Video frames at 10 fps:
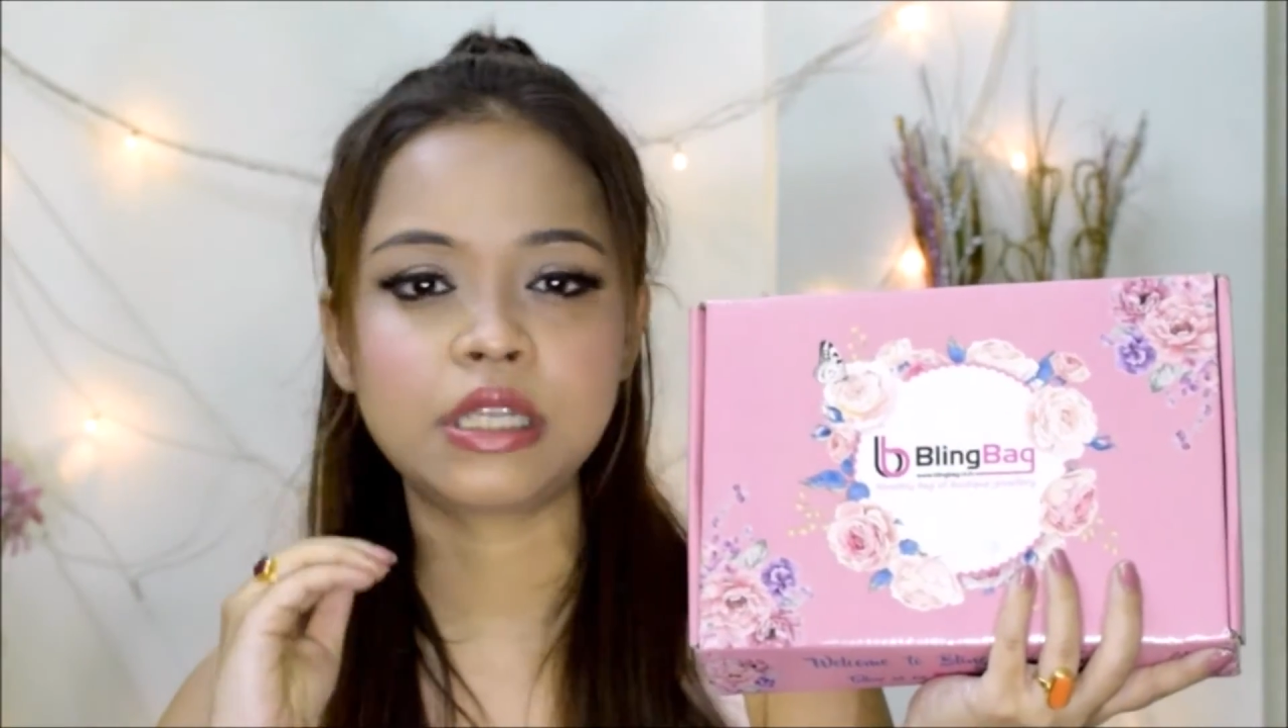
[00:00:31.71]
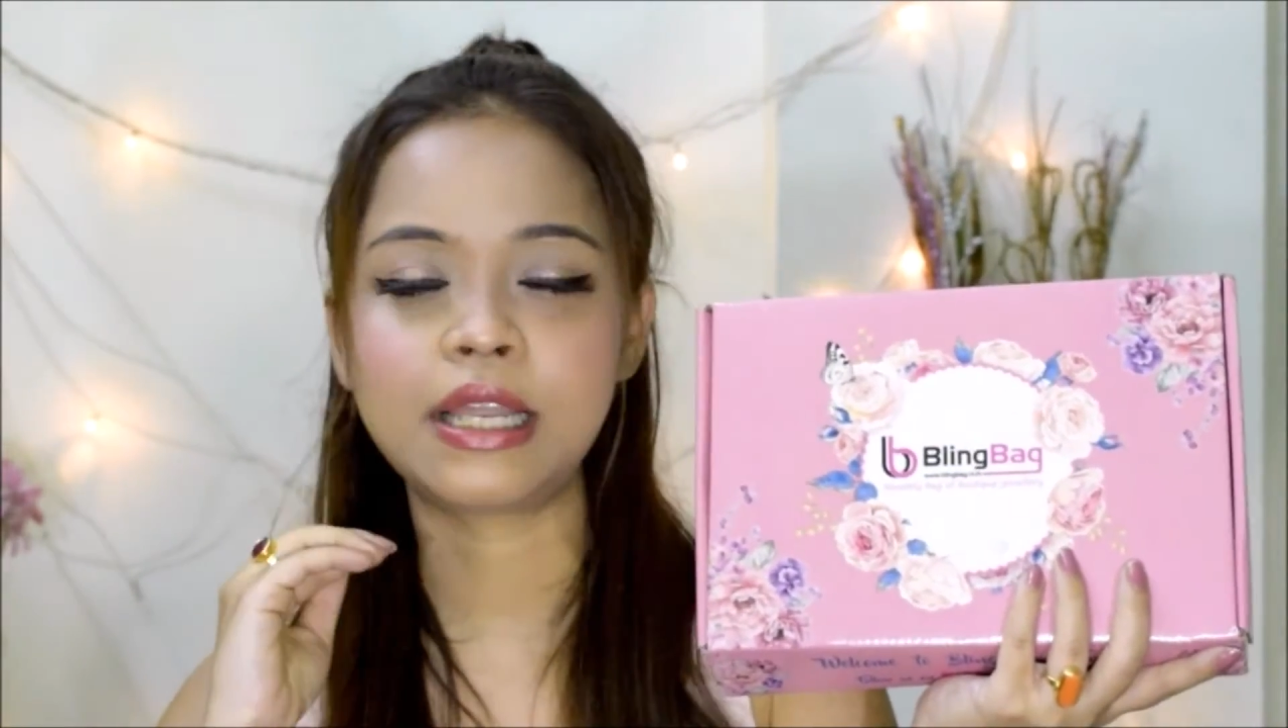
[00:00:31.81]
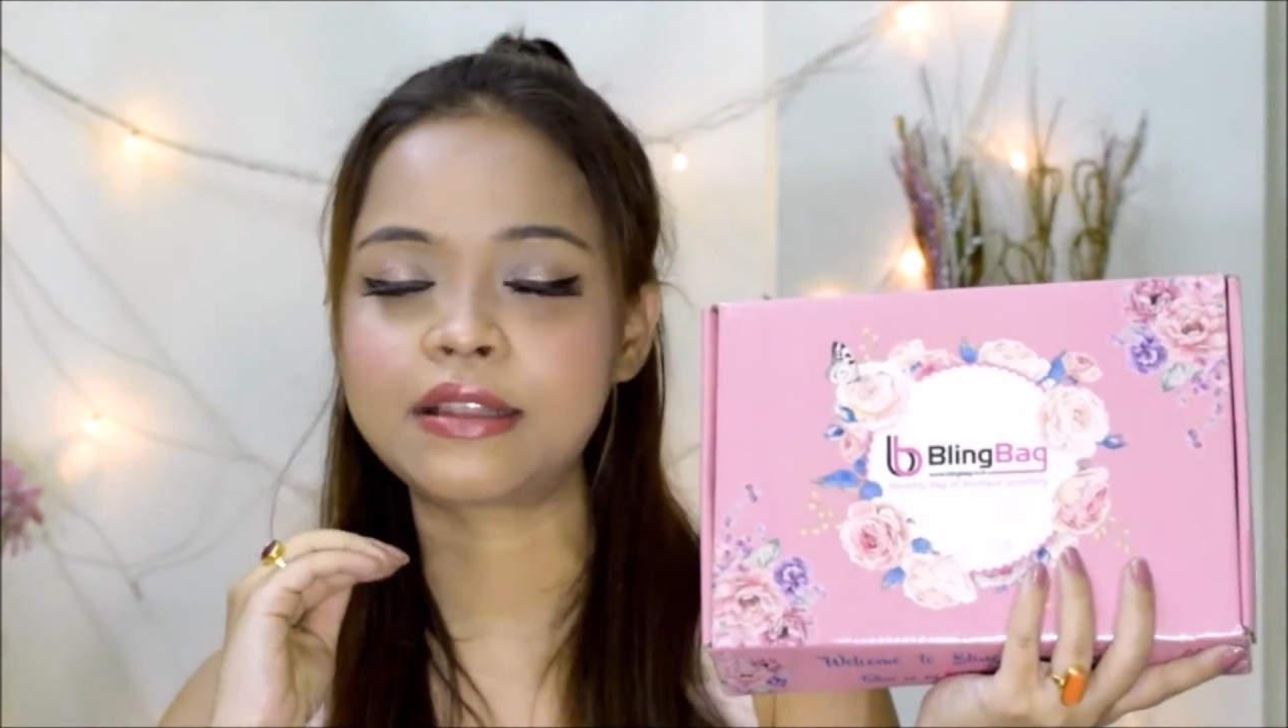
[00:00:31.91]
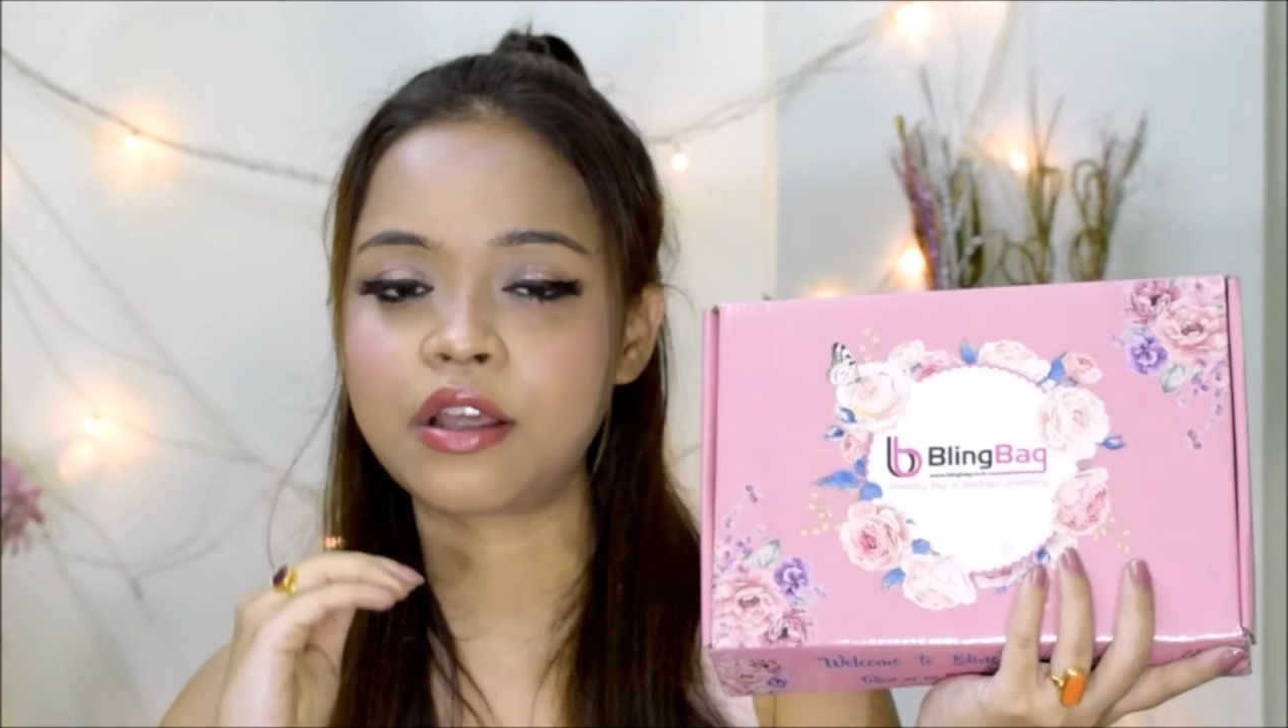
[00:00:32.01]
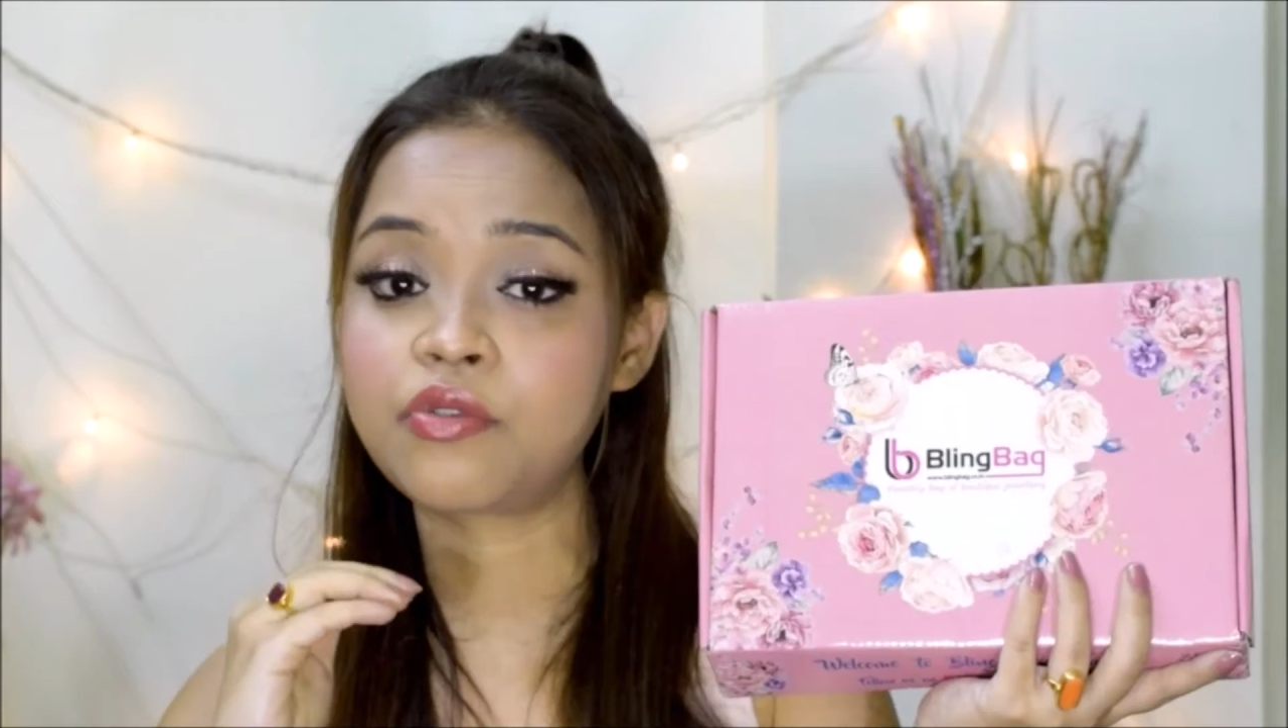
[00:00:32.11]

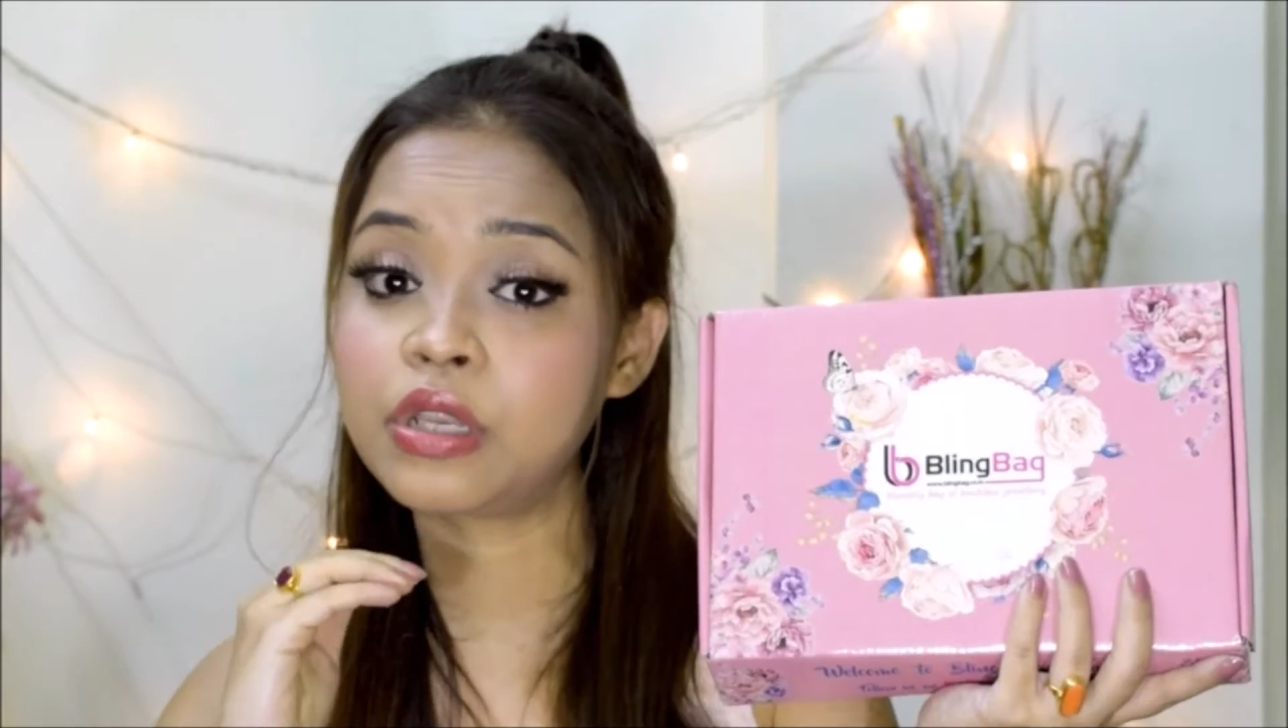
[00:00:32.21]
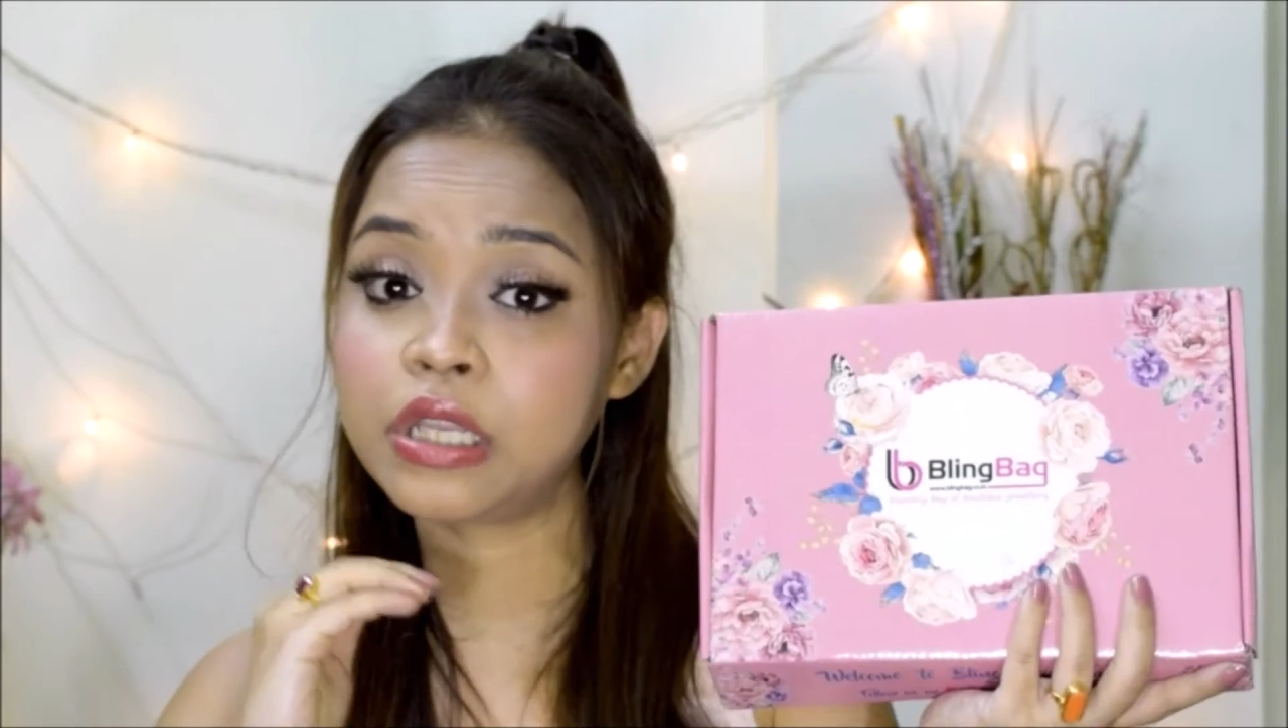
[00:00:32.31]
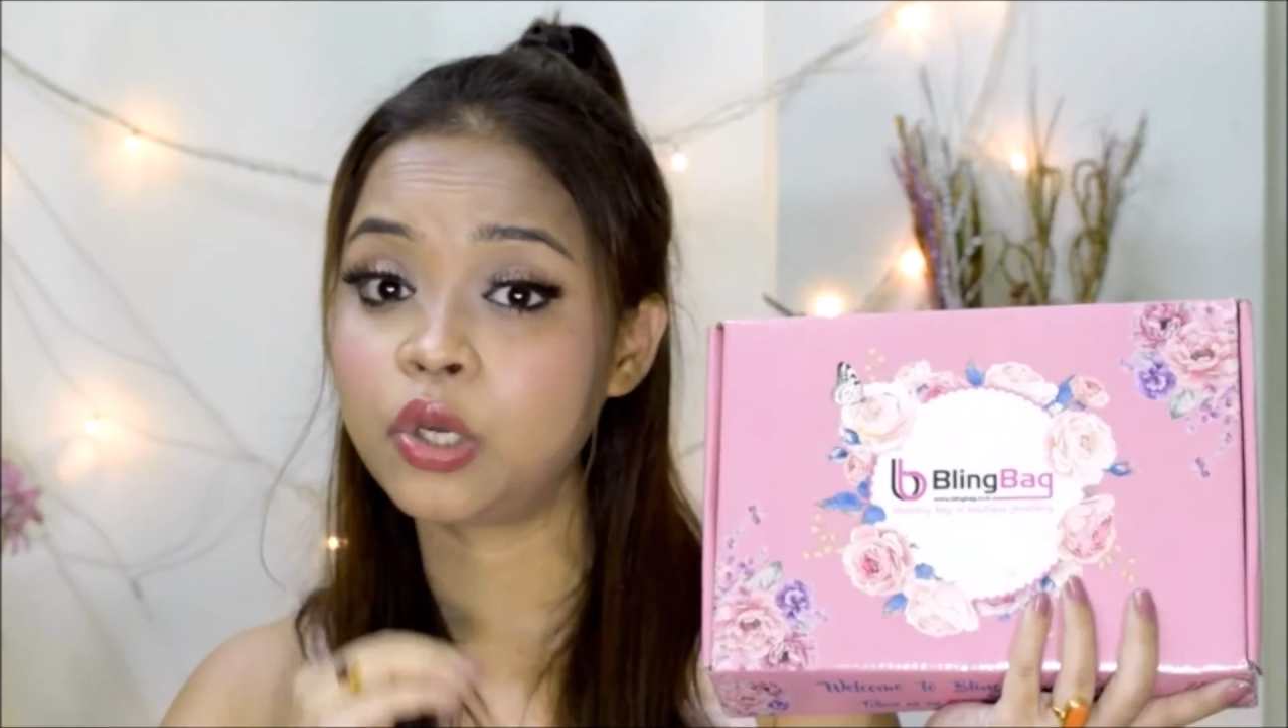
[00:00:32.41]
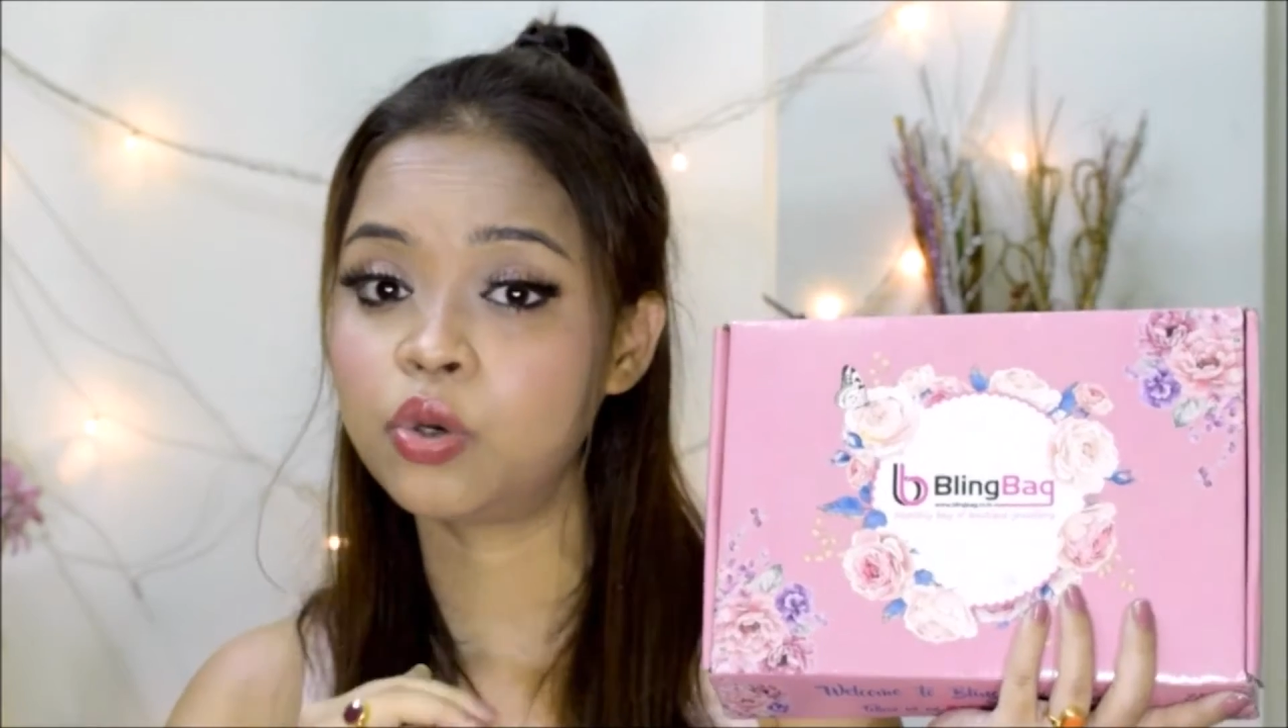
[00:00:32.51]
like they're really